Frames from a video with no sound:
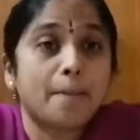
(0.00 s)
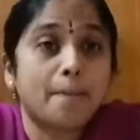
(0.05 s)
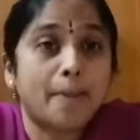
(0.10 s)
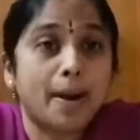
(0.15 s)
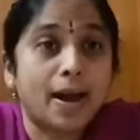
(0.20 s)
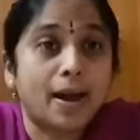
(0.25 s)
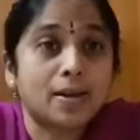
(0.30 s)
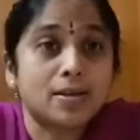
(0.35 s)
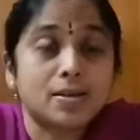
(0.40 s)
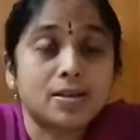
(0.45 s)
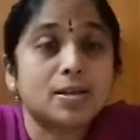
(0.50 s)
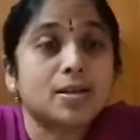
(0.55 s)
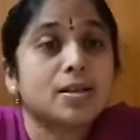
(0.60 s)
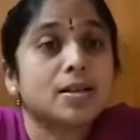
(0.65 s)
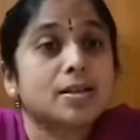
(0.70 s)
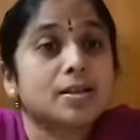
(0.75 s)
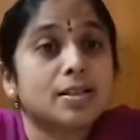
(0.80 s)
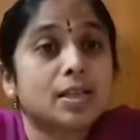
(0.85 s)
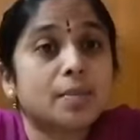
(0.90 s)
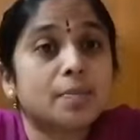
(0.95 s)
But
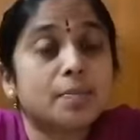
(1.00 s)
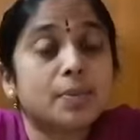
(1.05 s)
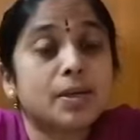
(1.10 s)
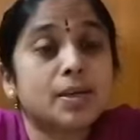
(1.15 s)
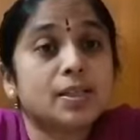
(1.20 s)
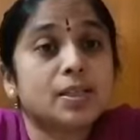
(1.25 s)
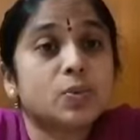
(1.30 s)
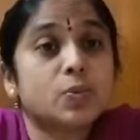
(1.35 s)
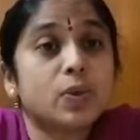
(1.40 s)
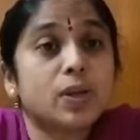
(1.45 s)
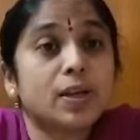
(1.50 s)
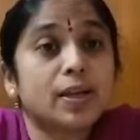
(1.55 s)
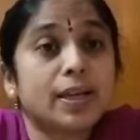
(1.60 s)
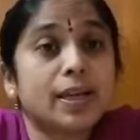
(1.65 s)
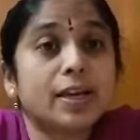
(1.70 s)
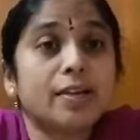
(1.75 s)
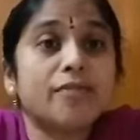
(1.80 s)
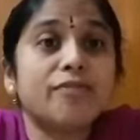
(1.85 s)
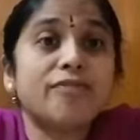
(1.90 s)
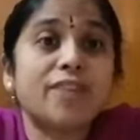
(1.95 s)
some birds will
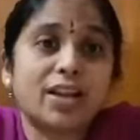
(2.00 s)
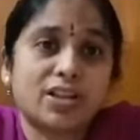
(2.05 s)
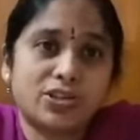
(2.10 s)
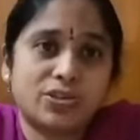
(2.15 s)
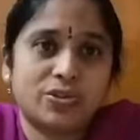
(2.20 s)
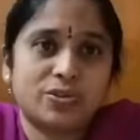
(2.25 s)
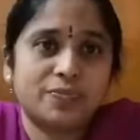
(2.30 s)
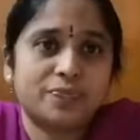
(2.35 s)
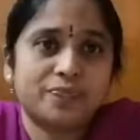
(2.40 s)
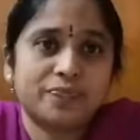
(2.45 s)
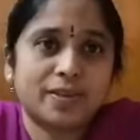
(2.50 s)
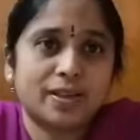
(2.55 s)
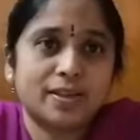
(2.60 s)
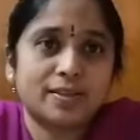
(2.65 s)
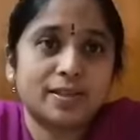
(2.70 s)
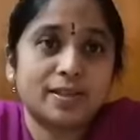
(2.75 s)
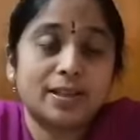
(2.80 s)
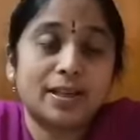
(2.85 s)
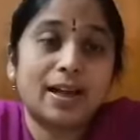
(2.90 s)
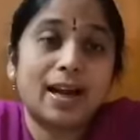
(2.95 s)
eat flesh,
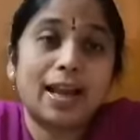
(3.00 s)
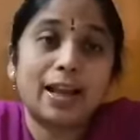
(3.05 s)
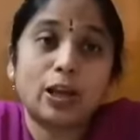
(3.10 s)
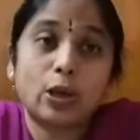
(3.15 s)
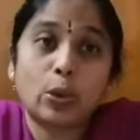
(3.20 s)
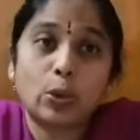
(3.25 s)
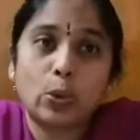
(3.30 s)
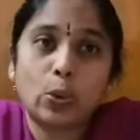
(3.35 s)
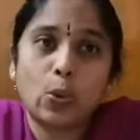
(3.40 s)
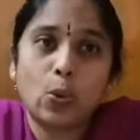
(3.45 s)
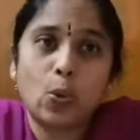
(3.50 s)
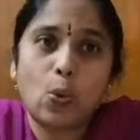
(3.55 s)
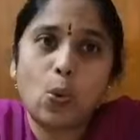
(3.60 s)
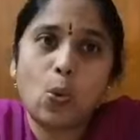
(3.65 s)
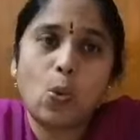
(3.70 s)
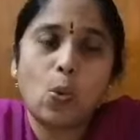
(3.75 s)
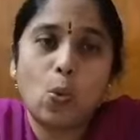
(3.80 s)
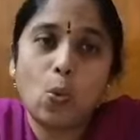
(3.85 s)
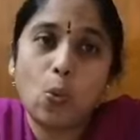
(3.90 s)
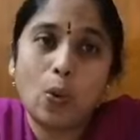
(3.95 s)
isn't it? Like
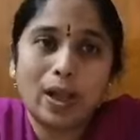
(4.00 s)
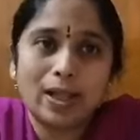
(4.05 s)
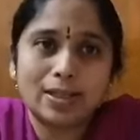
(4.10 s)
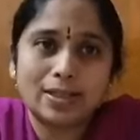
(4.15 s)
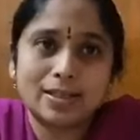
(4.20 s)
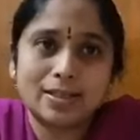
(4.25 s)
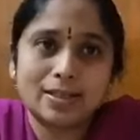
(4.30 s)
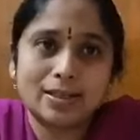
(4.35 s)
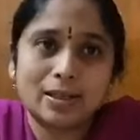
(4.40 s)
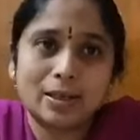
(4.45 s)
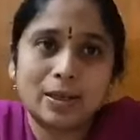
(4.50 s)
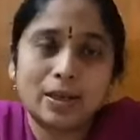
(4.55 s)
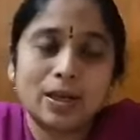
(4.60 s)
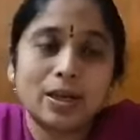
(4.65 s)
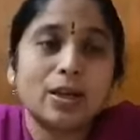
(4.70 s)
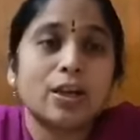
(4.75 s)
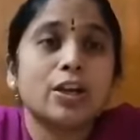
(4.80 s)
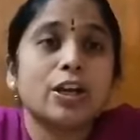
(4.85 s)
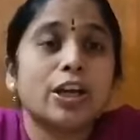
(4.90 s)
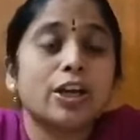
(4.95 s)
crow, vulture.
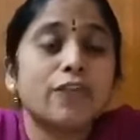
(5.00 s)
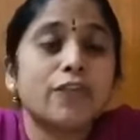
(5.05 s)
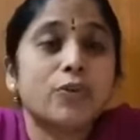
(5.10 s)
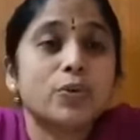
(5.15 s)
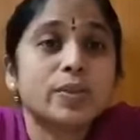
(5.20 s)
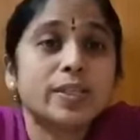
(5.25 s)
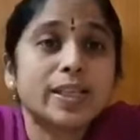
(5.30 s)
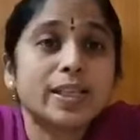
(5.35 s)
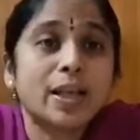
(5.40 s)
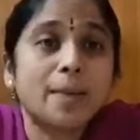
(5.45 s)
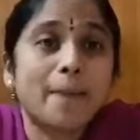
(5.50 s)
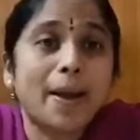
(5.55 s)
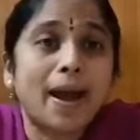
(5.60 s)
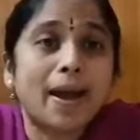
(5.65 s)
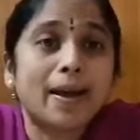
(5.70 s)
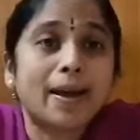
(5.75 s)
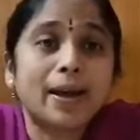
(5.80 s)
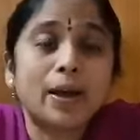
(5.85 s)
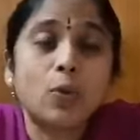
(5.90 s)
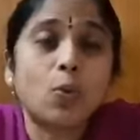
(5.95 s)
If you see the
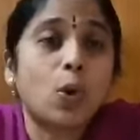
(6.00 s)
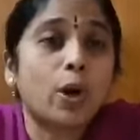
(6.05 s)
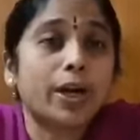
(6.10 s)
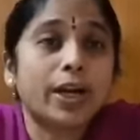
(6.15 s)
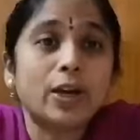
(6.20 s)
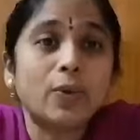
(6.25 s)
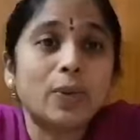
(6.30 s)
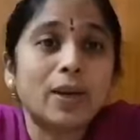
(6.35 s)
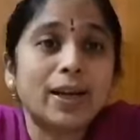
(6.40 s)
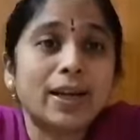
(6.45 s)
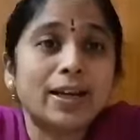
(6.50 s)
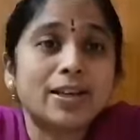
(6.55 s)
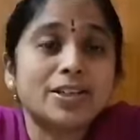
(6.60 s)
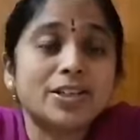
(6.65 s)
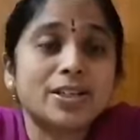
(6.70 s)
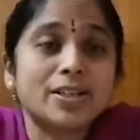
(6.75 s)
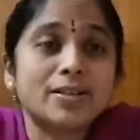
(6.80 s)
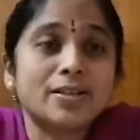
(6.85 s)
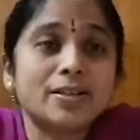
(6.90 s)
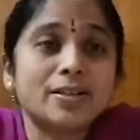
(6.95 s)
parrot, what it will eat,
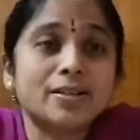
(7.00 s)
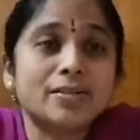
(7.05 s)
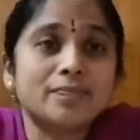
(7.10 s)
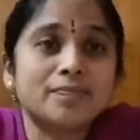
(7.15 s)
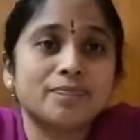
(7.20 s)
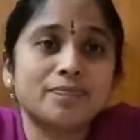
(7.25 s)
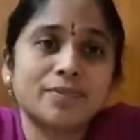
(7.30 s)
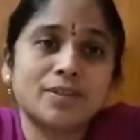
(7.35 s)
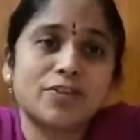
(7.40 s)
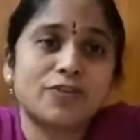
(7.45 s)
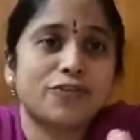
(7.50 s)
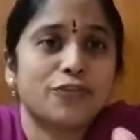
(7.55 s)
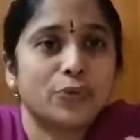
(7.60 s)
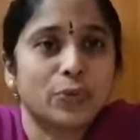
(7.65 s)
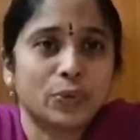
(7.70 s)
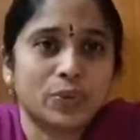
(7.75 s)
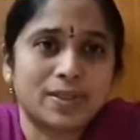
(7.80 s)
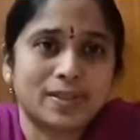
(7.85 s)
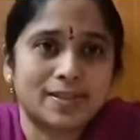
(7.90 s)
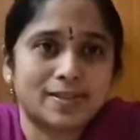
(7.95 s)
children?
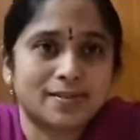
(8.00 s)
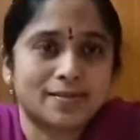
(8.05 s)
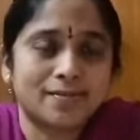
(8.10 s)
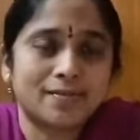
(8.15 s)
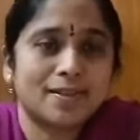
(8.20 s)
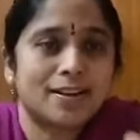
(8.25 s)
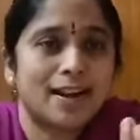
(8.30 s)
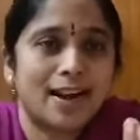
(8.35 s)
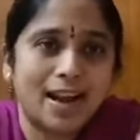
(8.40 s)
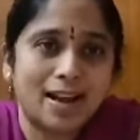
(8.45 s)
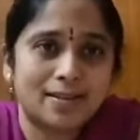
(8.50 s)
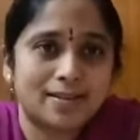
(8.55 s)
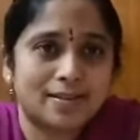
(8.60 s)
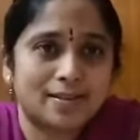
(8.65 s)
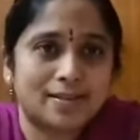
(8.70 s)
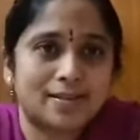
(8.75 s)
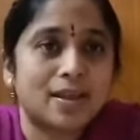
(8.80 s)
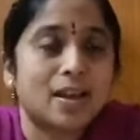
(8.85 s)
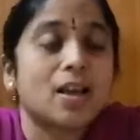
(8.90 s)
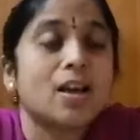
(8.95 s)
Fruits,
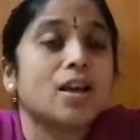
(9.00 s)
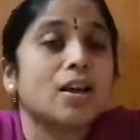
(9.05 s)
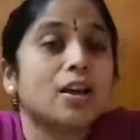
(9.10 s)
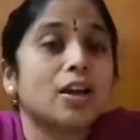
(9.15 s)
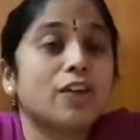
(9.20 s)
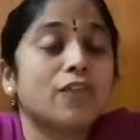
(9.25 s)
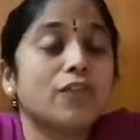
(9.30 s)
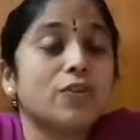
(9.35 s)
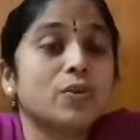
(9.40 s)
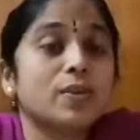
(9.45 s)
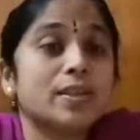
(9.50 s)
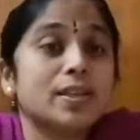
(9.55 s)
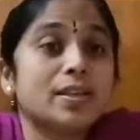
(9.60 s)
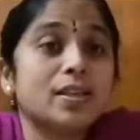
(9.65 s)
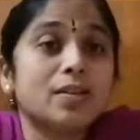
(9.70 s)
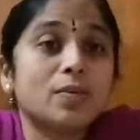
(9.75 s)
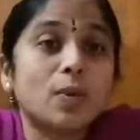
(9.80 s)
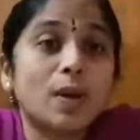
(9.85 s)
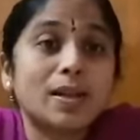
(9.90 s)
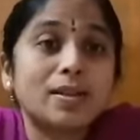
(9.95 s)
nuts. If you
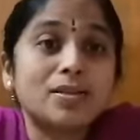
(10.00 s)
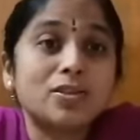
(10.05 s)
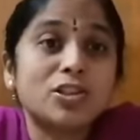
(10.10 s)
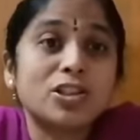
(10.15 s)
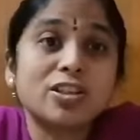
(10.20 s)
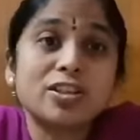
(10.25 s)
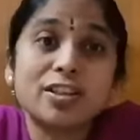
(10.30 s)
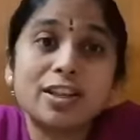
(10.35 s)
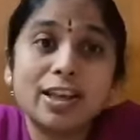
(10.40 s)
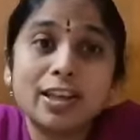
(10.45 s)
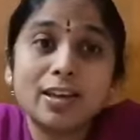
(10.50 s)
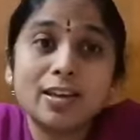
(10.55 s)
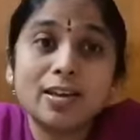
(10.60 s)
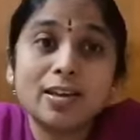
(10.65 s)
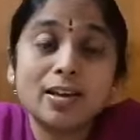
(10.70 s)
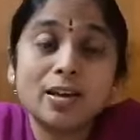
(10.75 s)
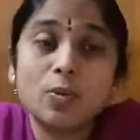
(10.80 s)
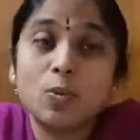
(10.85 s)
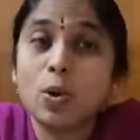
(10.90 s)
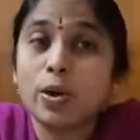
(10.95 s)
see the vulture,
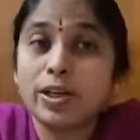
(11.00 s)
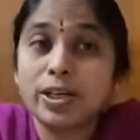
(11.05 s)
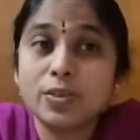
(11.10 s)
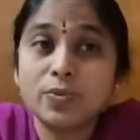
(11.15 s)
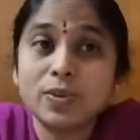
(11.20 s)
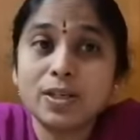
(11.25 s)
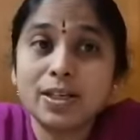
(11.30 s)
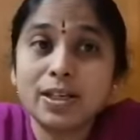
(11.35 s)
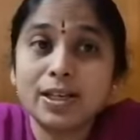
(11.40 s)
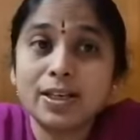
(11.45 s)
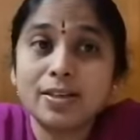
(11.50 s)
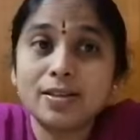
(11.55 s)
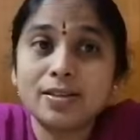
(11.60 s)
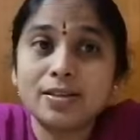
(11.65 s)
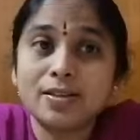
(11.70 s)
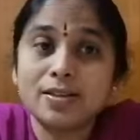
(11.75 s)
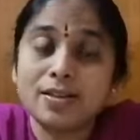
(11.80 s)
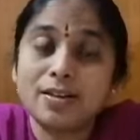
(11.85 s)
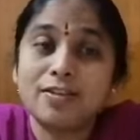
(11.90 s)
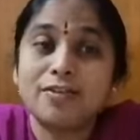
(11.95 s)
eagle, what it will
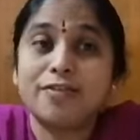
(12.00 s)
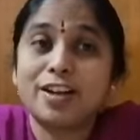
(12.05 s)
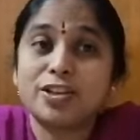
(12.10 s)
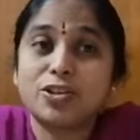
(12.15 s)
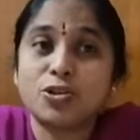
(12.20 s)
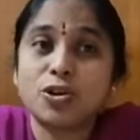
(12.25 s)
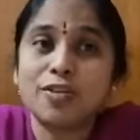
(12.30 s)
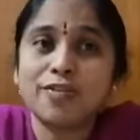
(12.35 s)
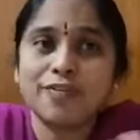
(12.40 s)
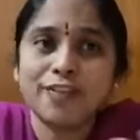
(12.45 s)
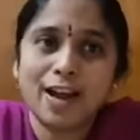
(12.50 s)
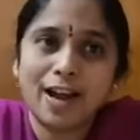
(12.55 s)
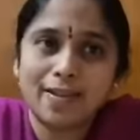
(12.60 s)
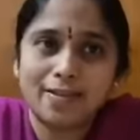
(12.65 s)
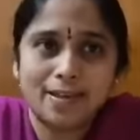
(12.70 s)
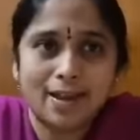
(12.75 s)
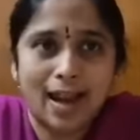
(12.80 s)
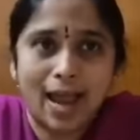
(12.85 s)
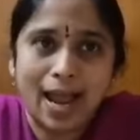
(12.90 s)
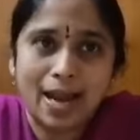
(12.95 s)
eat? Flesh of
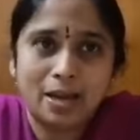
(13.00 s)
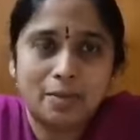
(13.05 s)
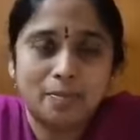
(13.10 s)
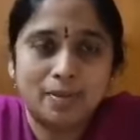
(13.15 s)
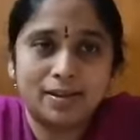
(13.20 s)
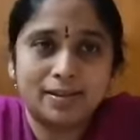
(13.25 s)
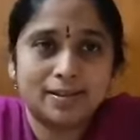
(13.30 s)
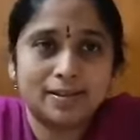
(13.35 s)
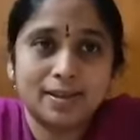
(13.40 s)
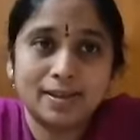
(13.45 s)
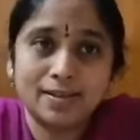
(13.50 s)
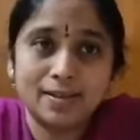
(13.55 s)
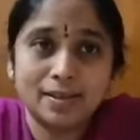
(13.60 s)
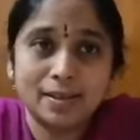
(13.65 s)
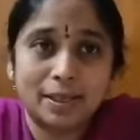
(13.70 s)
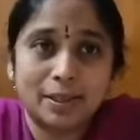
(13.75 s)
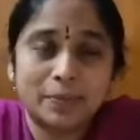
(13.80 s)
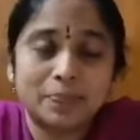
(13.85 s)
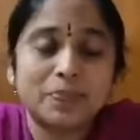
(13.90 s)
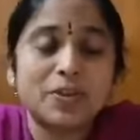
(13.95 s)
other animals,
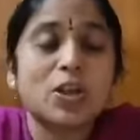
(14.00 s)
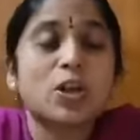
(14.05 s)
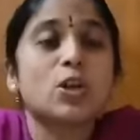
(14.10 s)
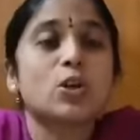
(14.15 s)
isn't it?